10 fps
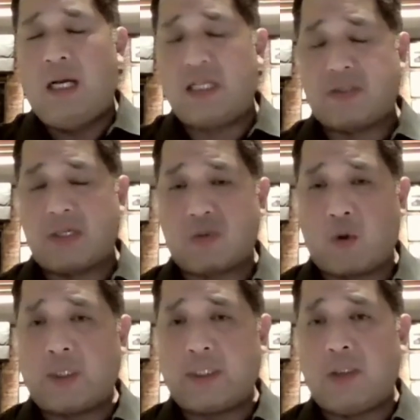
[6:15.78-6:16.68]

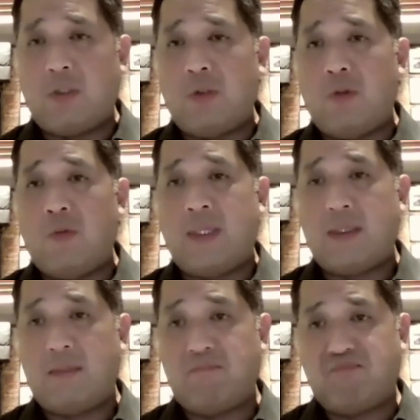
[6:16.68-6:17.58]
resorted to
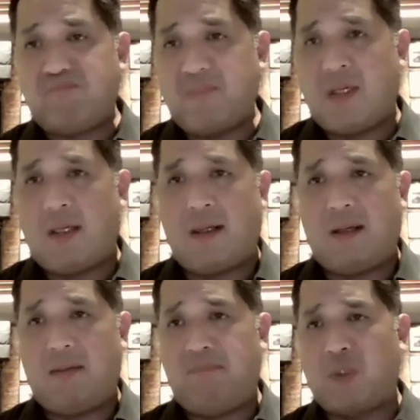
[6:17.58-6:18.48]
doing
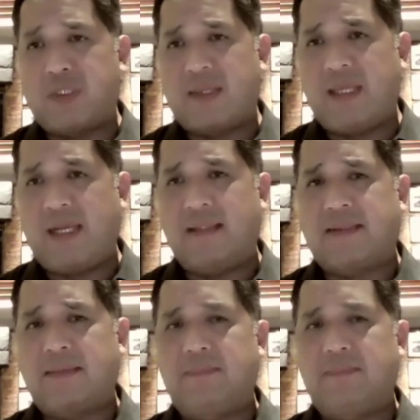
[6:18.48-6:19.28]
those things.